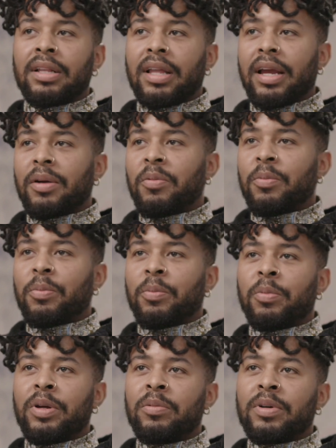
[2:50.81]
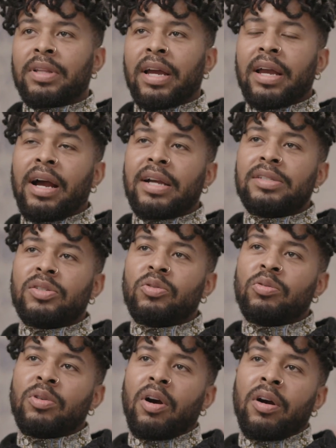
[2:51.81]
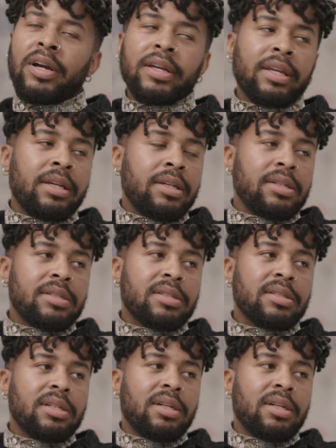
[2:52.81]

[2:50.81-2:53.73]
like we were like high school art geeks,